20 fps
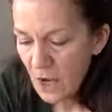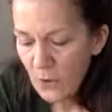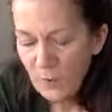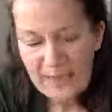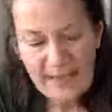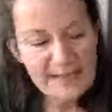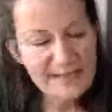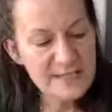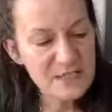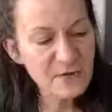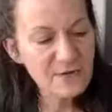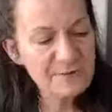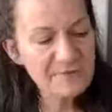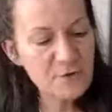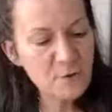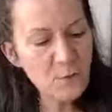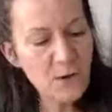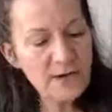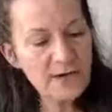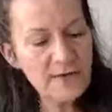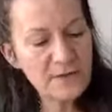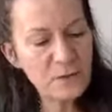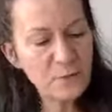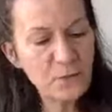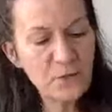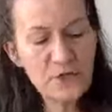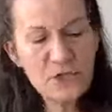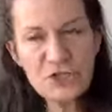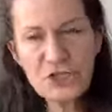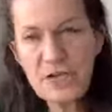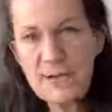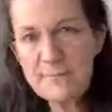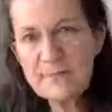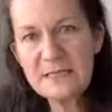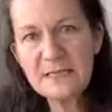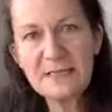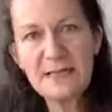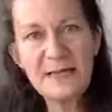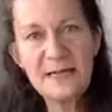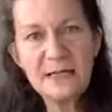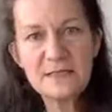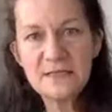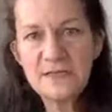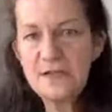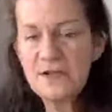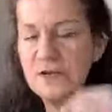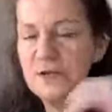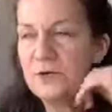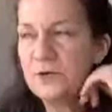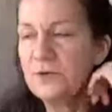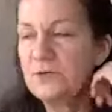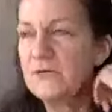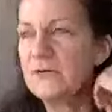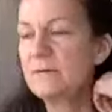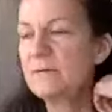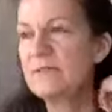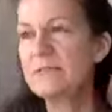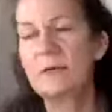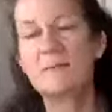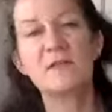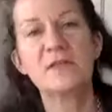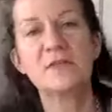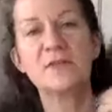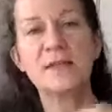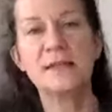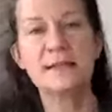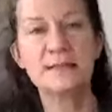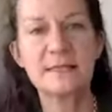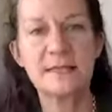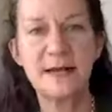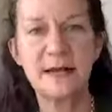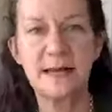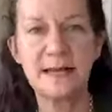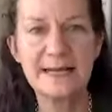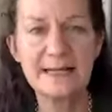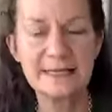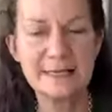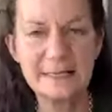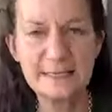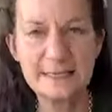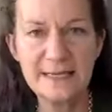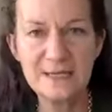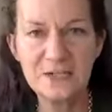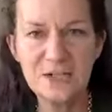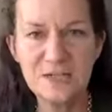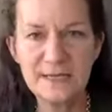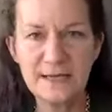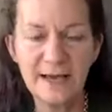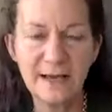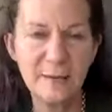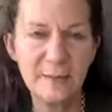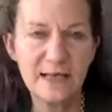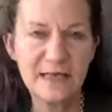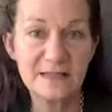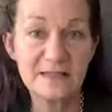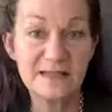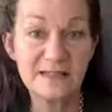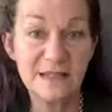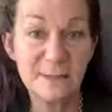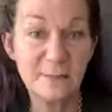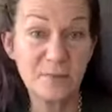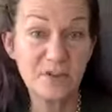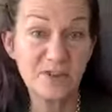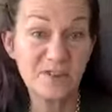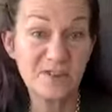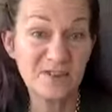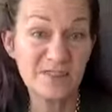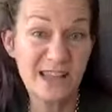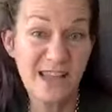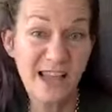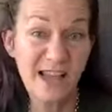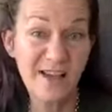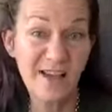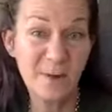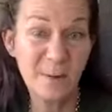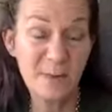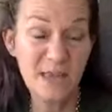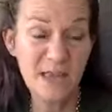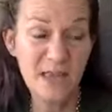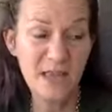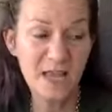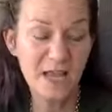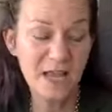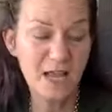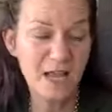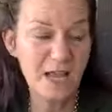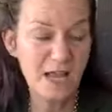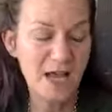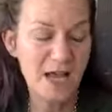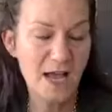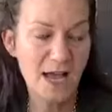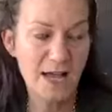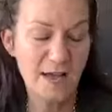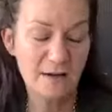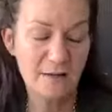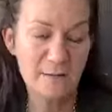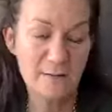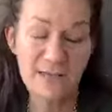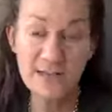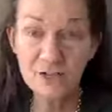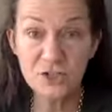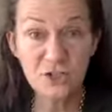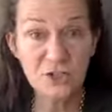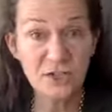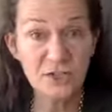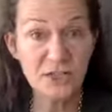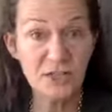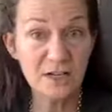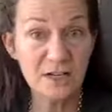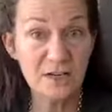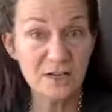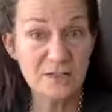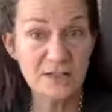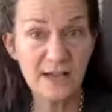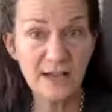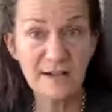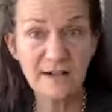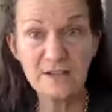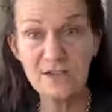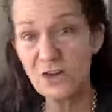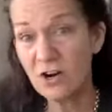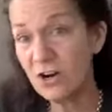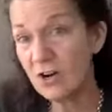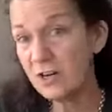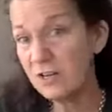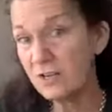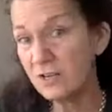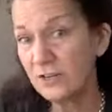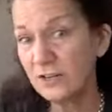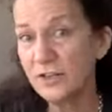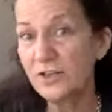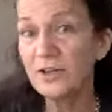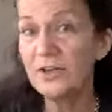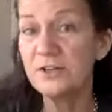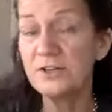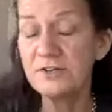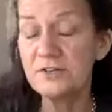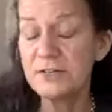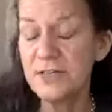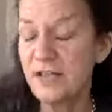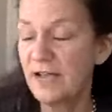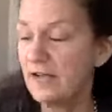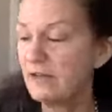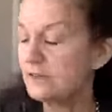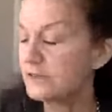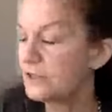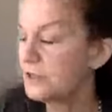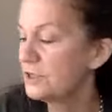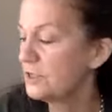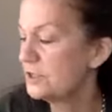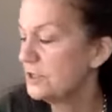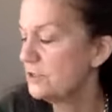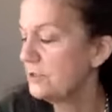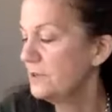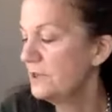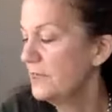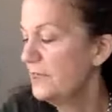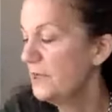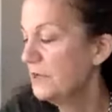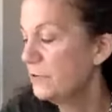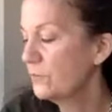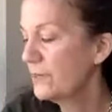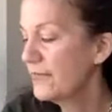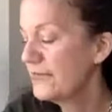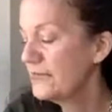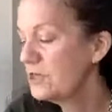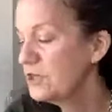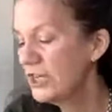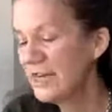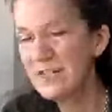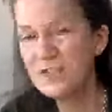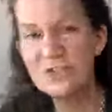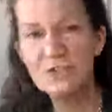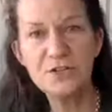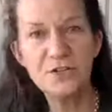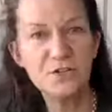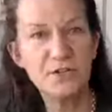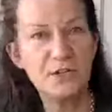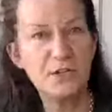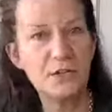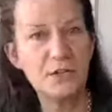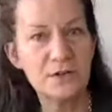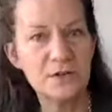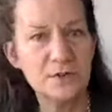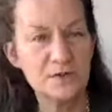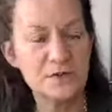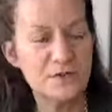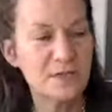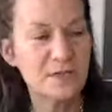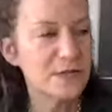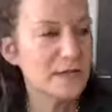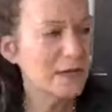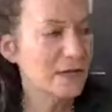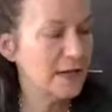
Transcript: Okay, so if you want other workshops, let us know. Some of the things that I like to teach is how to make slippers, how to mend your clothes, how to darn your clothes, how to readjust your clothes,